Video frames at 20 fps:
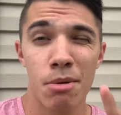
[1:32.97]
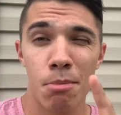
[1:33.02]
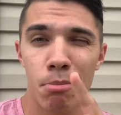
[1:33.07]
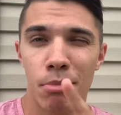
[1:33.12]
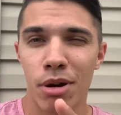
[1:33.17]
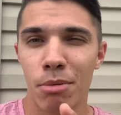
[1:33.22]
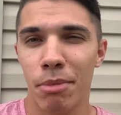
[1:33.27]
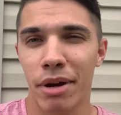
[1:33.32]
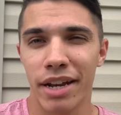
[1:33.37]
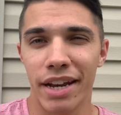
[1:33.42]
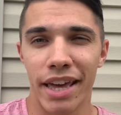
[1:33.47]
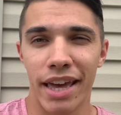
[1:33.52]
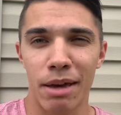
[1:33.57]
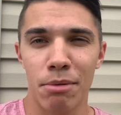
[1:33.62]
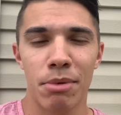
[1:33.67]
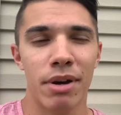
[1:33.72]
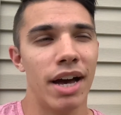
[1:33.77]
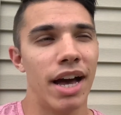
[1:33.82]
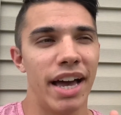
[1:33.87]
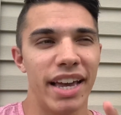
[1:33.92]
Put my
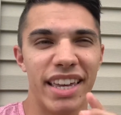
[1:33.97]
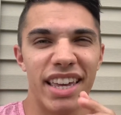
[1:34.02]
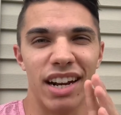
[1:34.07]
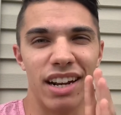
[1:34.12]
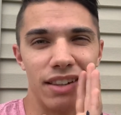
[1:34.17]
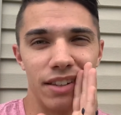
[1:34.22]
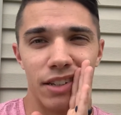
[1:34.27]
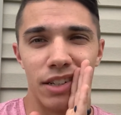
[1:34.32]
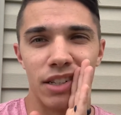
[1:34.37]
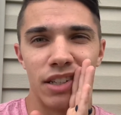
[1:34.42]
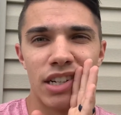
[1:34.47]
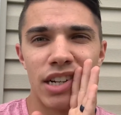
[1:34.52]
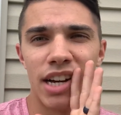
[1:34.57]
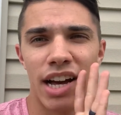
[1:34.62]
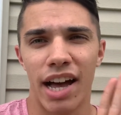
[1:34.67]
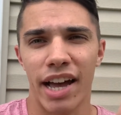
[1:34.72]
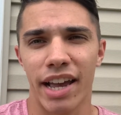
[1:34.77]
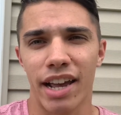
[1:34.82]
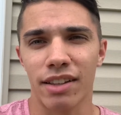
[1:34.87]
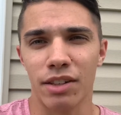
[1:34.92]
name, I get a little,
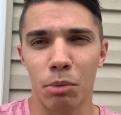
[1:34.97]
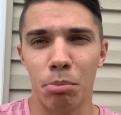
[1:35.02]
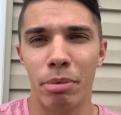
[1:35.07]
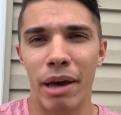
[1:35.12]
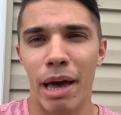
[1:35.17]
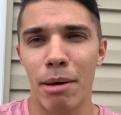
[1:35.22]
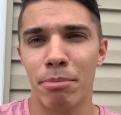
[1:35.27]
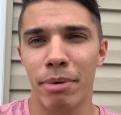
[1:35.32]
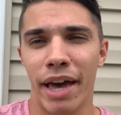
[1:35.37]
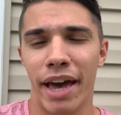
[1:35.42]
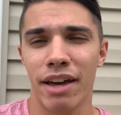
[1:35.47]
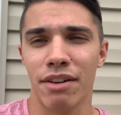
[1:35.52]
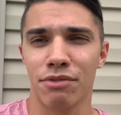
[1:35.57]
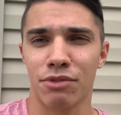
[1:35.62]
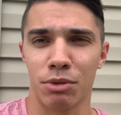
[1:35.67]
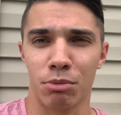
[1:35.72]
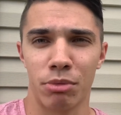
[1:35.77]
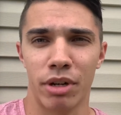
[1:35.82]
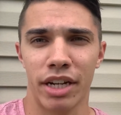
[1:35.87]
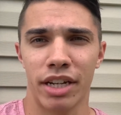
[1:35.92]
I get a little pat pat
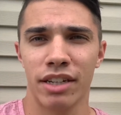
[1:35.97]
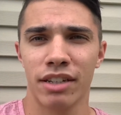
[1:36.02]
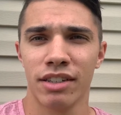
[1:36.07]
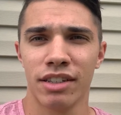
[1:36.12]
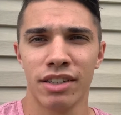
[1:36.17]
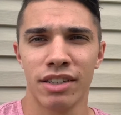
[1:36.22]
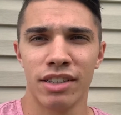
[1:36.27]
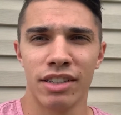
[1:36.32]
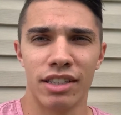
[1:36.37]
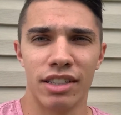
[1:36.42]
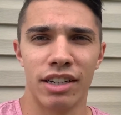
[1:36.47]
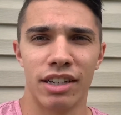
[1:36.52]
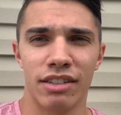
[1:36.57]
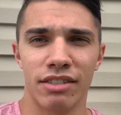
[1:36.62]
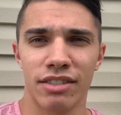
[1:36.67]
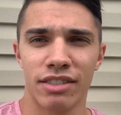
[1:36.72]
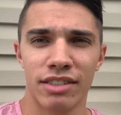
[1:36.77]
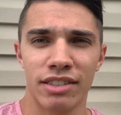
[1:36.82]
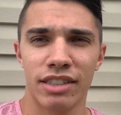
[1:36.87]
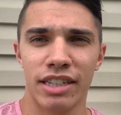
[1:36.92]
from Rick, you know,
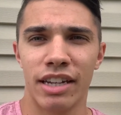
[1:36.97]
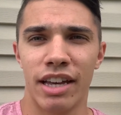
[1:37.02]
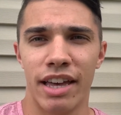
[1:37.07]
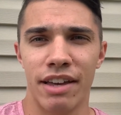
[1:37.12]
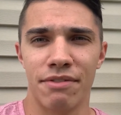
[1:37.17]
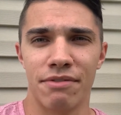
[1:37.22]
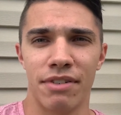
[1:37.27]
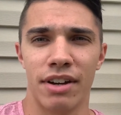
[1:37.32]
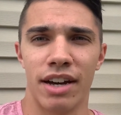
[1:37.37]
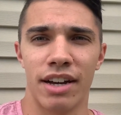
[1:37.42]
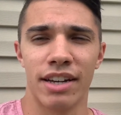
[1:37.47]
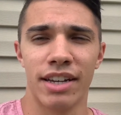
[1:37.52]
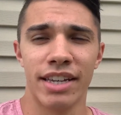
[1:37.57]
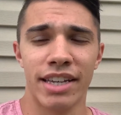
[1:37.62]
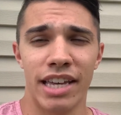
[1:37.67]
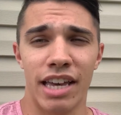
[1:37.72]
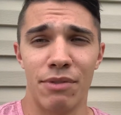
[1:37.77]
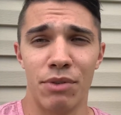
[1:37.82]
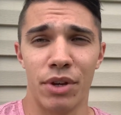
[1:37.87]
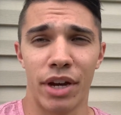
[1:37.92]
if, uh,
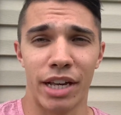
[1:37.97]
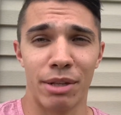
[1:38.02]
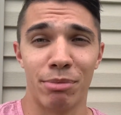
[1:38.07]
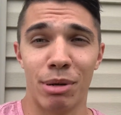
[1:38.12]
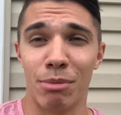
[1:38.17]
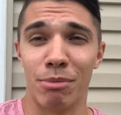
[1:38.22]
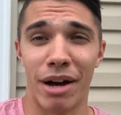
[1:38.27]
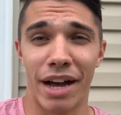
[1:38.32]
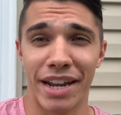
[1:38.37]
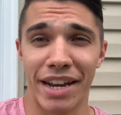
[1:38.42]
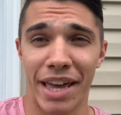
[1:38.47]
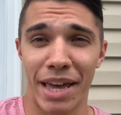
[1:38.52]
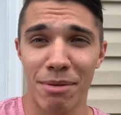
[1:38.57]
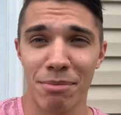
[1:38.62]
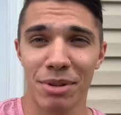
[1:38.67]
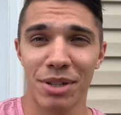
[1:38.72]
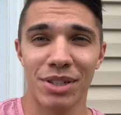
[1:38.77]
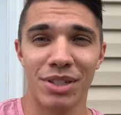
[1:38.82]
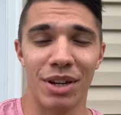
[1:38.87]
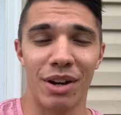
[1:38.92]
if you guys put my name.
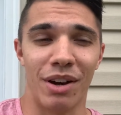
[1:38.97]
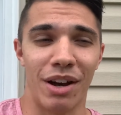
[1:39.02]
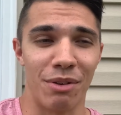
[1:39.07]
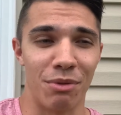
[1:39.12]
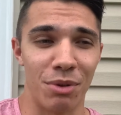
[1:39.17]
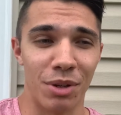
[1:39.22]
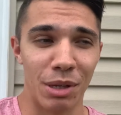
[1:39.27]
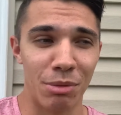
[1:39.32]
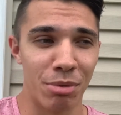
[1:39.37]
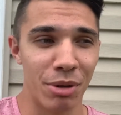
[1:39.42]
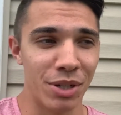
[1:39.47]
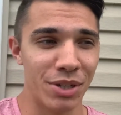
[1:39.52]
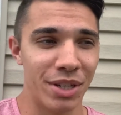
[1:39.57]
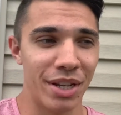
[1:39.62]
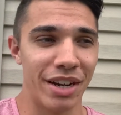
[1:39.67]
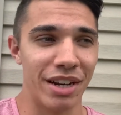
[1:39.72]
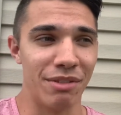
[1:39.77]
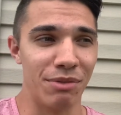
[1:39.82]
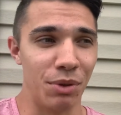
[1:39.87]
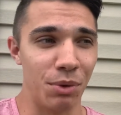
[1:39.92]
So I really appreciate
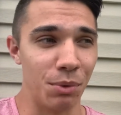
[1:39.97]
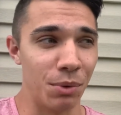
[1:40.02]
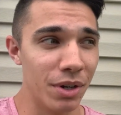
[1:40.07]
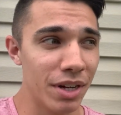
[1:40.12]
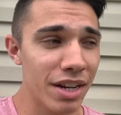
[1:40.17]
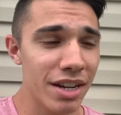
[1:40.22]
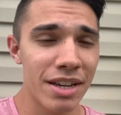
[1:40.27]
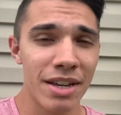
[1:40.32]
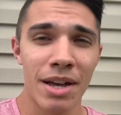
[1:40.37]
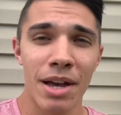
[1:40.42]
it if you would.